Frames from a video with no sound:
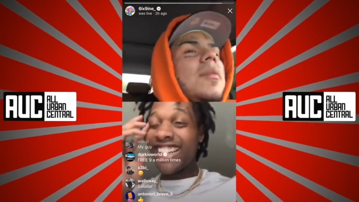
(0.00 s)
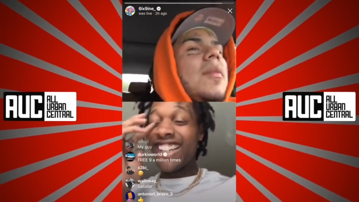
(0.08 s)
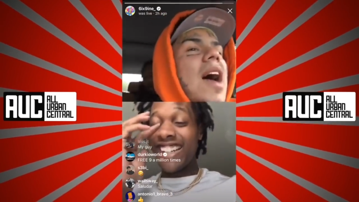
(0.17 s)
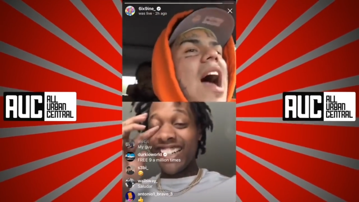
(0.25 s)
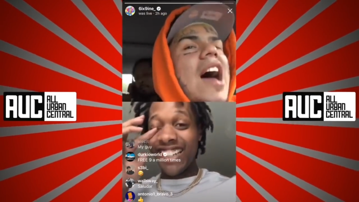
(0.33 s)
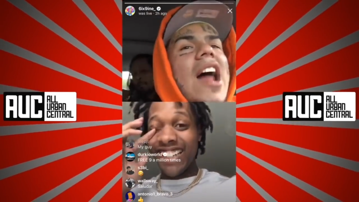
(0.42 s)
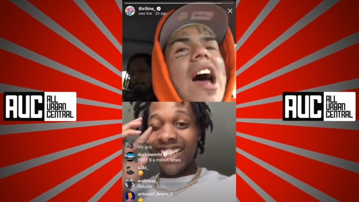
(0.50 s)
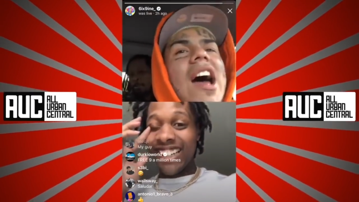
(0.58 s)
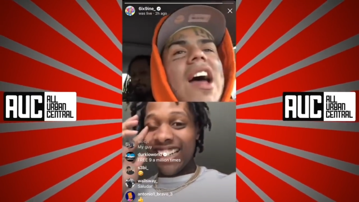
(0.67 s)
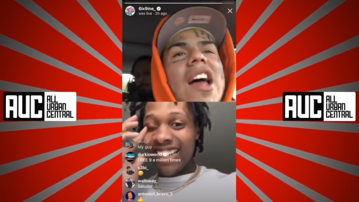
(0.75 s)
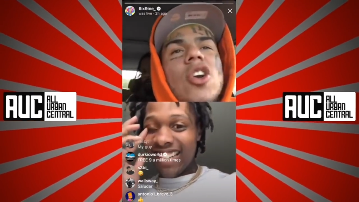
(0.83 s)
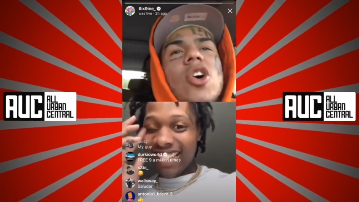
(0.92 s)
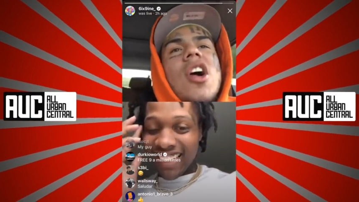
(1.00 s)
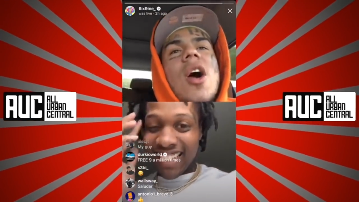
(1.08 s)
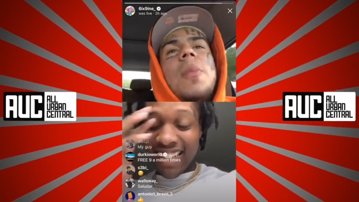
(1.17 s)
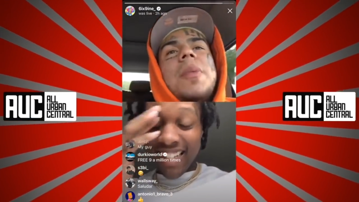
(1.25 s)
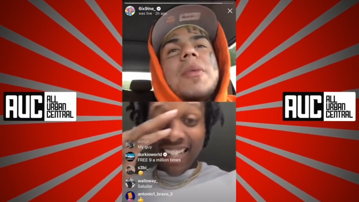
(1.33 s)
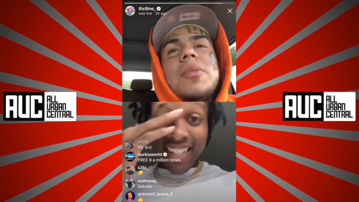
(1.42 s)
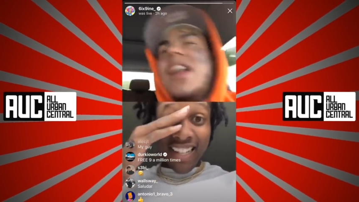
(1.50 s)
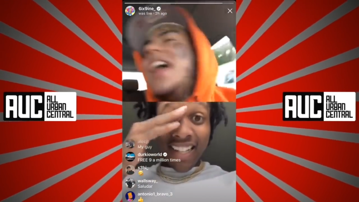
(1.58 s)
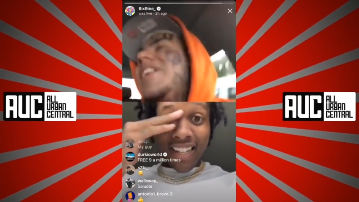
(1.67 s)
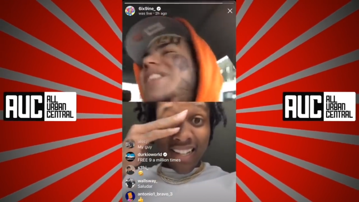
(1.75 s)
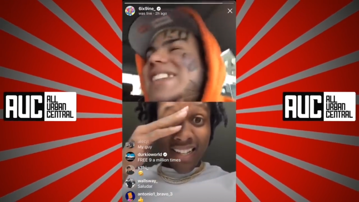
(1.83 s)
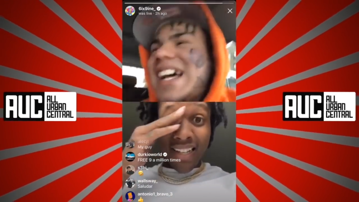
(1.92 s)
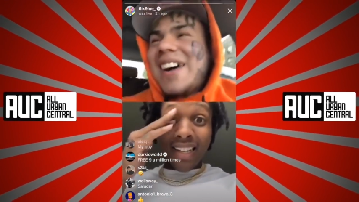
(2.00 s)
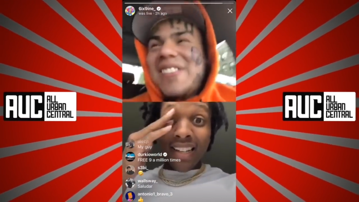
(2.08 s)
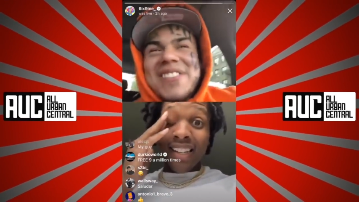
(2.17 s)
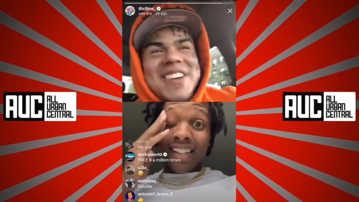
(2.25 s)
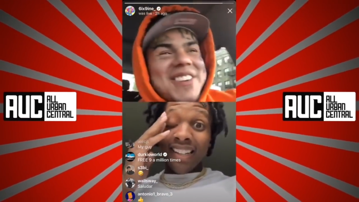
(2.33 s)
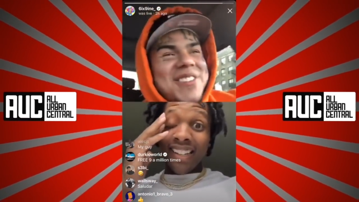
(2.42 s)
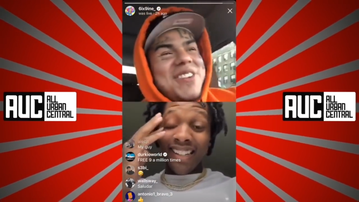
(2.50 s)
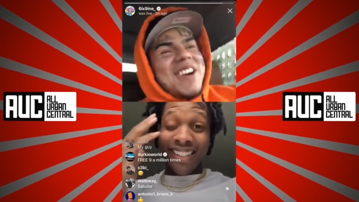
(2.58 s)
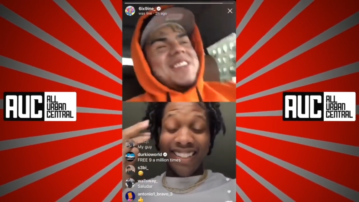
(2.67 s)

Speaker 1: I, I, I know a couple people now. Let me stop fucking fucking shit.